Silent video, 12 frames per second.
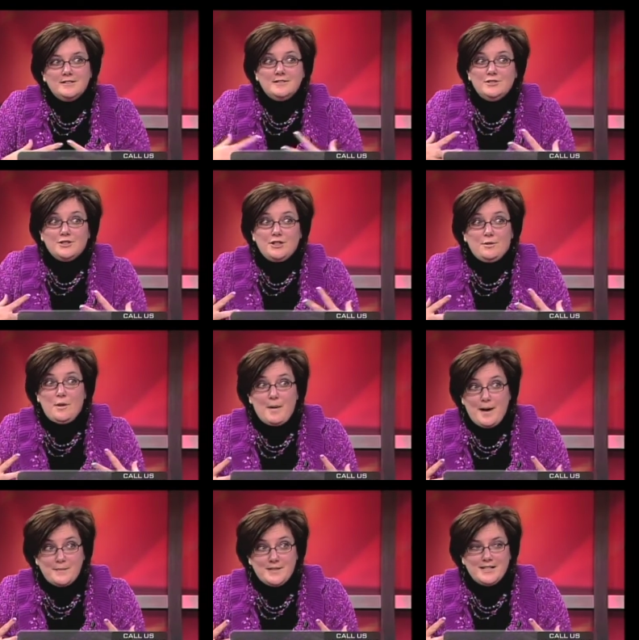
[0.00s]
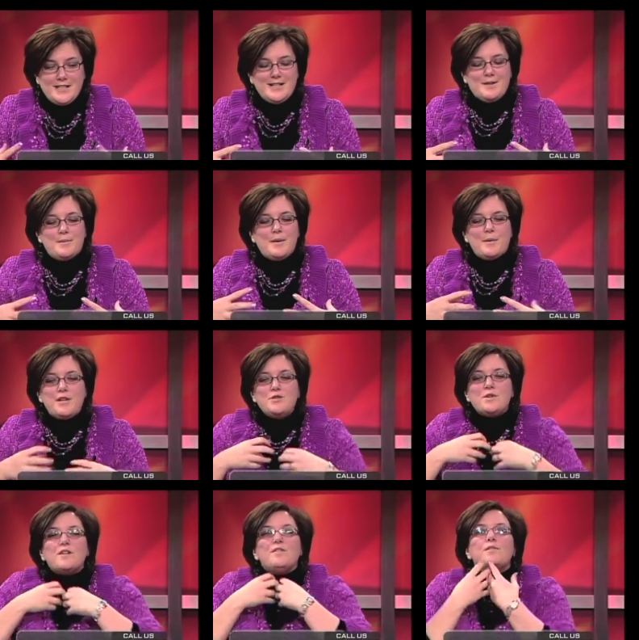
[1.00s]
you're going to erupt. But when you
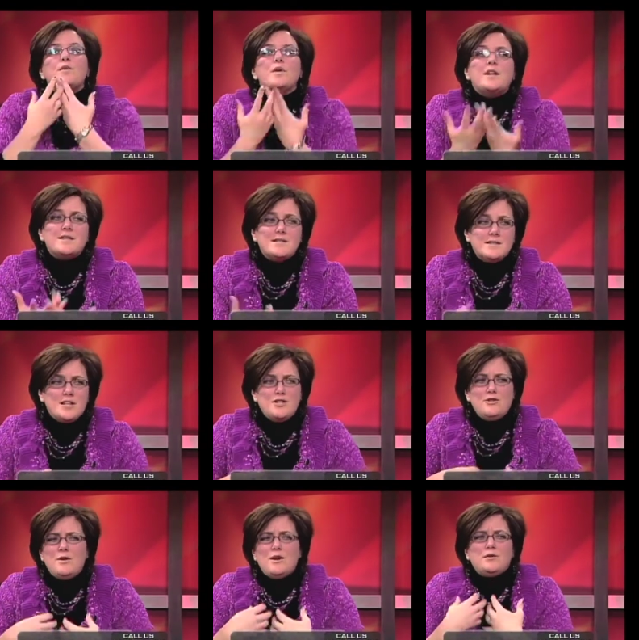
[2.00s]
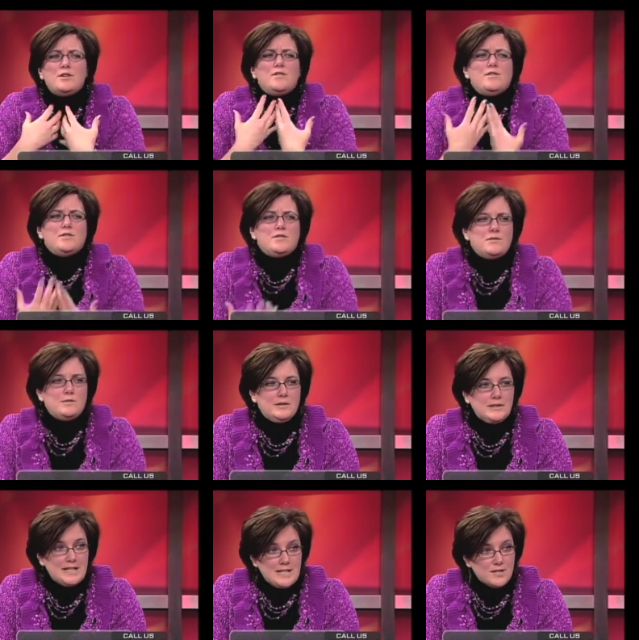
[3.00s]
can voice, and you know how good it feels to
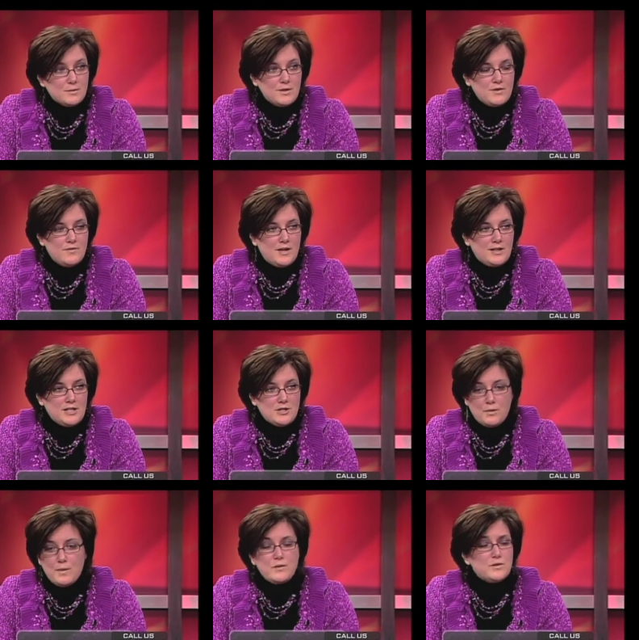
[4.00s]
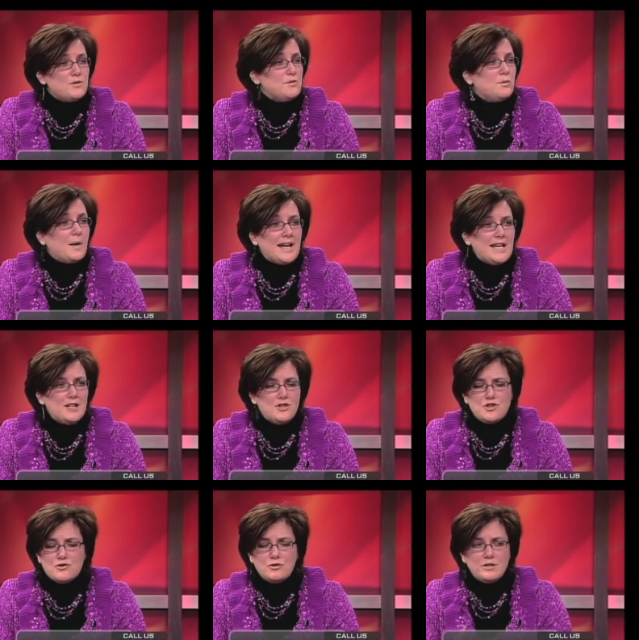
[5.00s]
release when you finally talk, whether it's through writing,
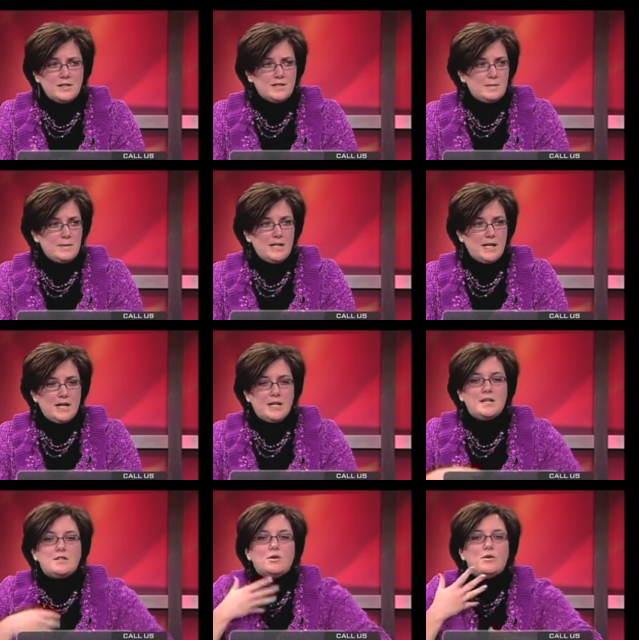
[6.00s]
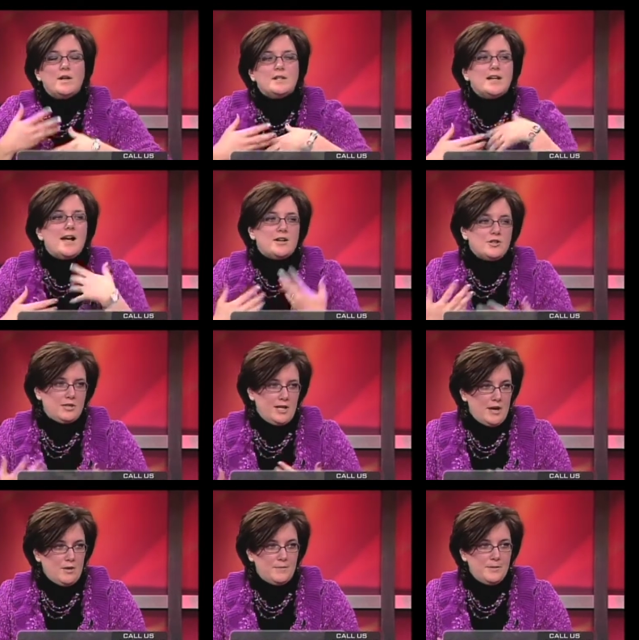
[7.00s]
journaling, speaking, it's going to actually
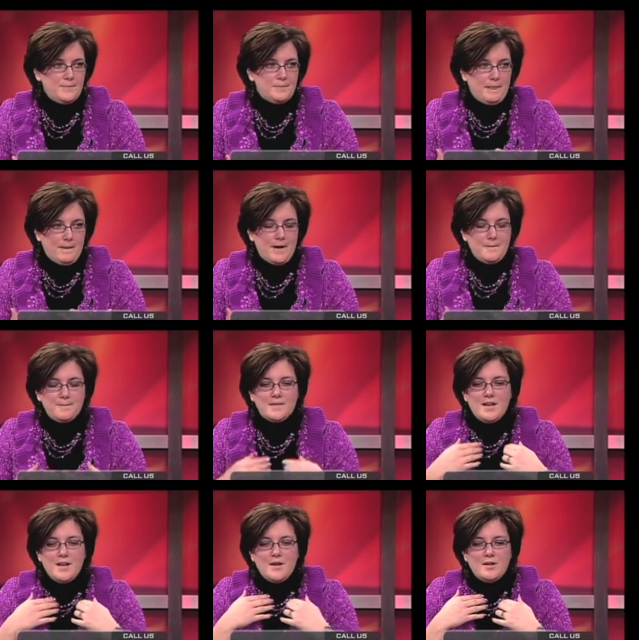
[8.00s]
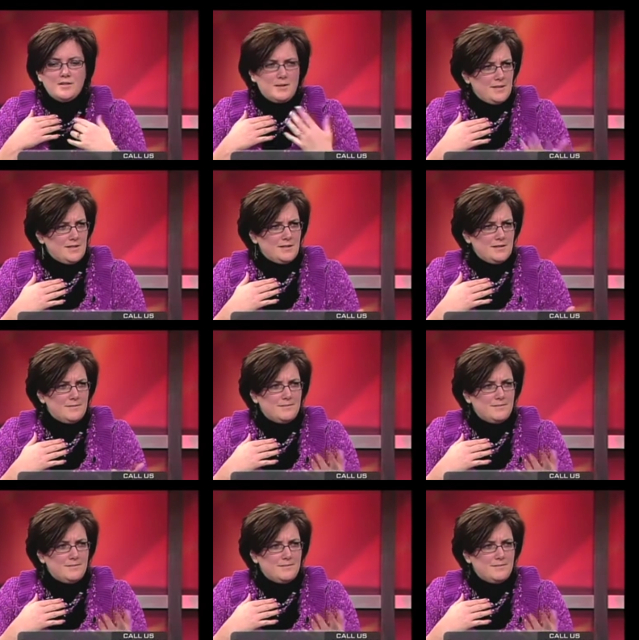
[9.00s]
help, okay? Does that make sense?